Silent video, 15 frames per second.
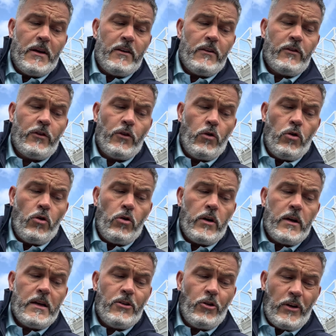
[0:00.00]
So
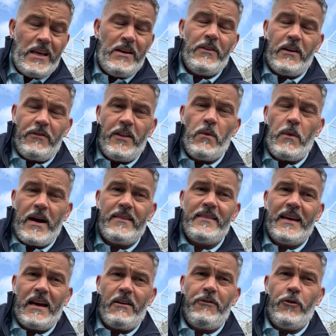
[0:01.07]
look, even if they were
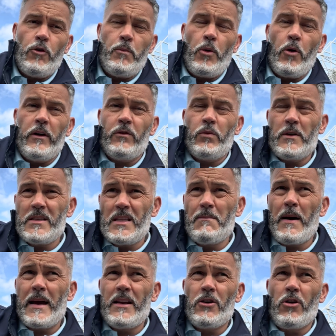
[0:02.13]
to get full points, which they
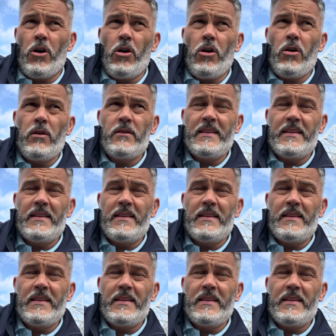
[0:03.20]
might not,